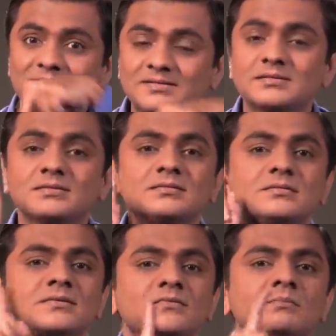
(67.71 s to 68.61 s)
In the
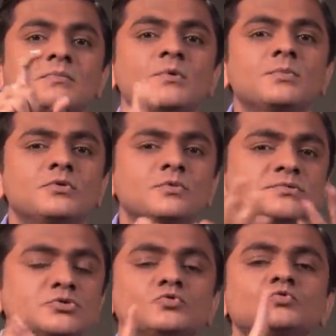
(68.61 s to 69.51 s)
tableau, there
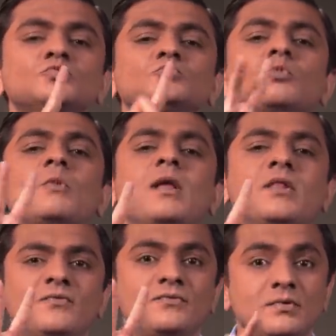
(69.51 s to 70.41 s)
were 12 deaf
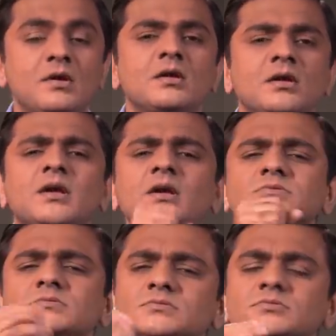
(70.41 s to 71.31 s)
artists in
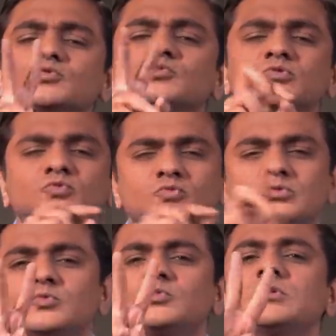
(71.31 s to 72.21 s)
the age group of
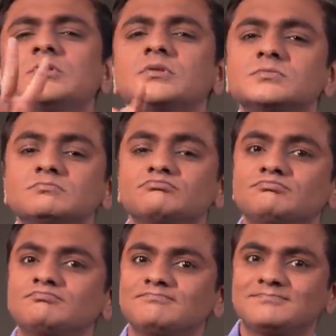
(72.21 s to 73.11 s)
20 to
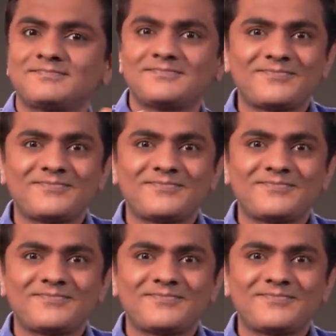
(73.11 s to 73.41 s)
23.